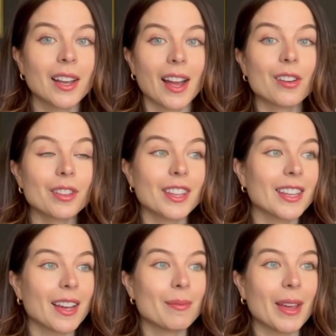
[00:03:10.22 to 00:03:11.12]
I don't
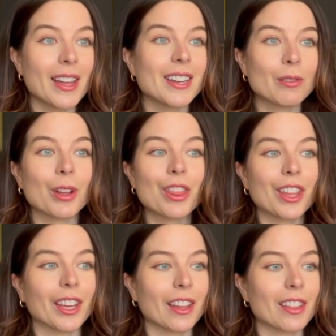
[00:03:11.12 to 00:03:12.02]
think I'm any one
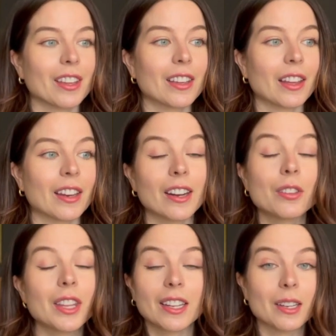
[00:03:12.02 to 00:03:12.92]
thing. I think, and I
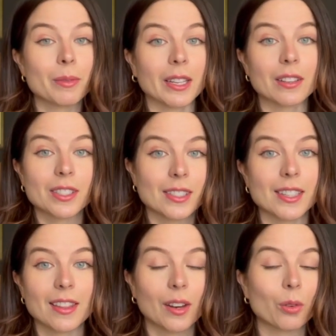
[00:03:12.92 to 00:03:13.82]
don't think anybody else is.
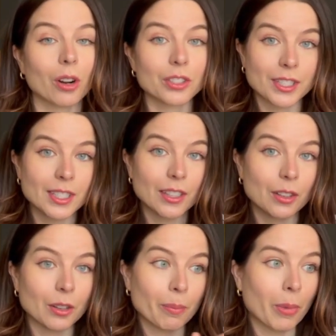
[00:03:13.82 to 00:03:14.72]
I think we're all just
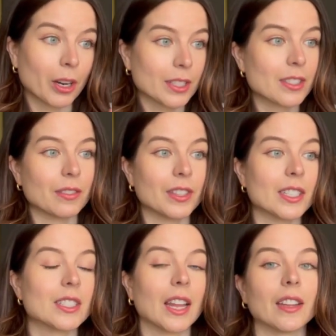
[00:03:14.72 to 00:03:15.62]
little parts of
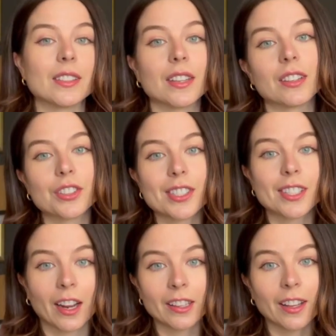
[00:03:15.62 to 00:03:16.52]
these things and they're just
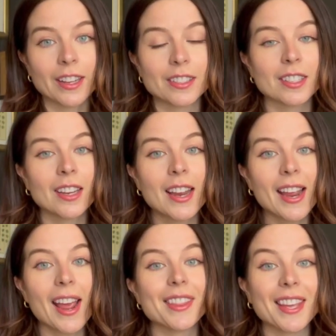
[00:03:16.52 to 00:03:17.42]
guidelines
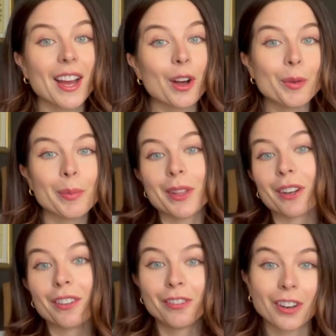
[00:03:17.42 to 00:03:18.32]
and they help and
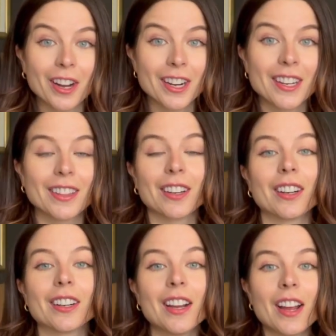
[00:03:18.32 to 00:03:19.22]
they're fun and
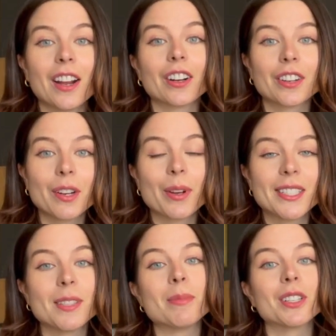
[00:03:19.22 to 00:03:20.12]
they're a great way
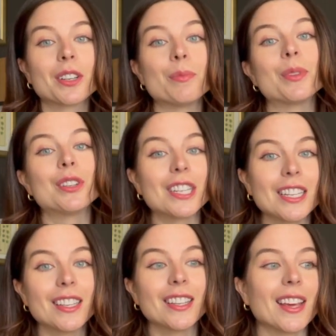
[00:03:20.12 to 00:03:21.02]
to build
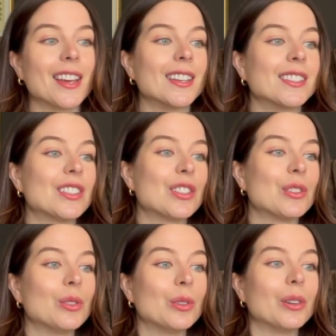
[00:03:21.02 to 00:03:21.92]
community and
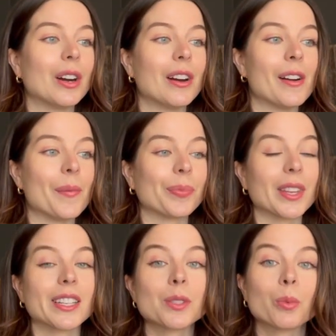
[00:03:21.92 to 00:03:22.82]
to um,
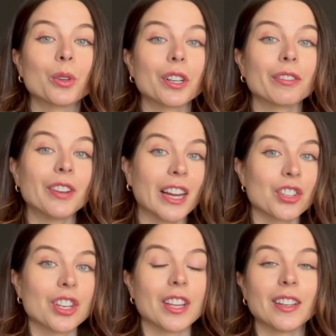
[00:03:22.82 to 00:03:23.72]
explore
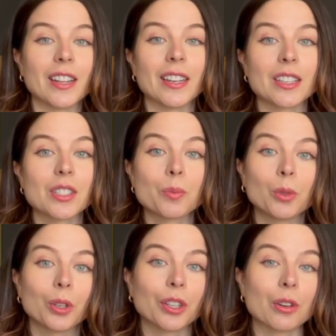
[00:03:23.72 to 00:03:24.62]
fashion and
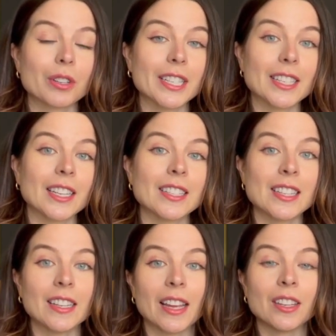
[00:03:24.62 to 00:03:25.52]
explore your own
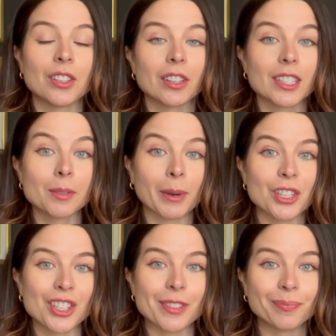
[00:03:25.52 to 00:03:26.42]
identity and your
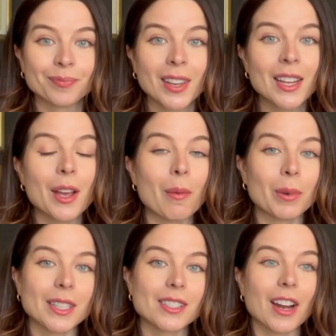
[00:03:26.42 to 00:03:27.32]
expression
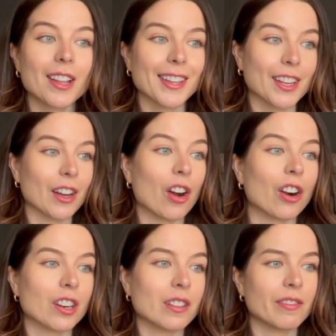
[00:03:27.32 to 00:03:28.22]
but it's not like a
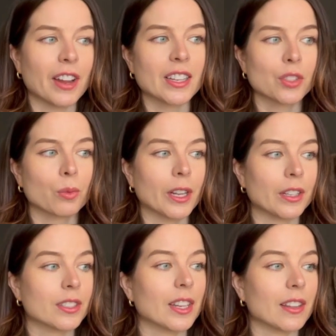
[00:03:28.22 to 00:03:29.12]
hard and fast way
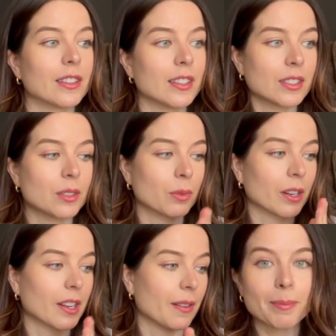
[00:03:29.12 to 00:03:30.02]
to say this is what I am.